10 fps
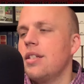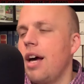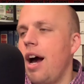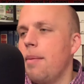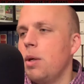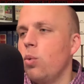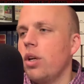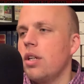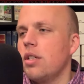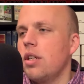the hobby will
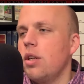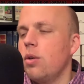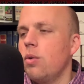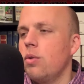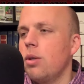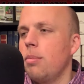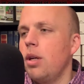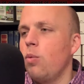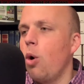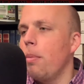continue to
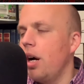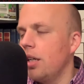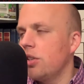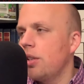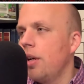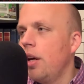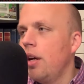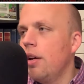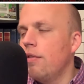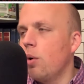be robust
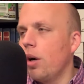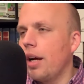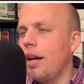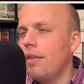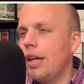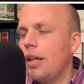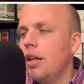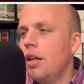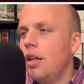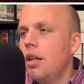for kind of like
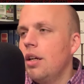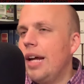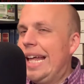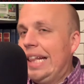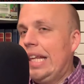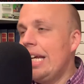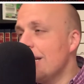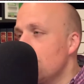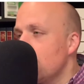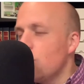at
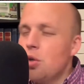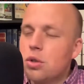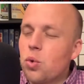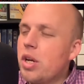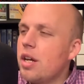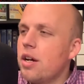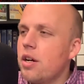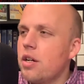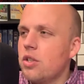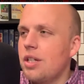least two to three
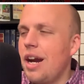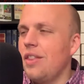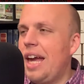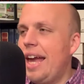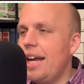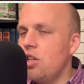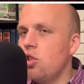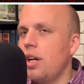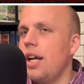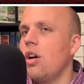years is kind of the
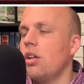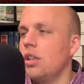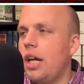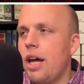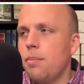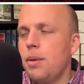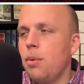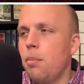hedge that I hear a lot of people